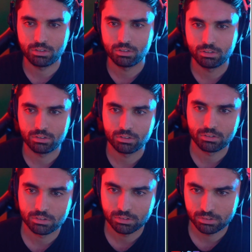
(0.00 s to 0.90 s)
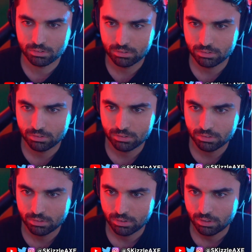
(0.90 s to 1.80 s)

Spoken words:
Nothing is said.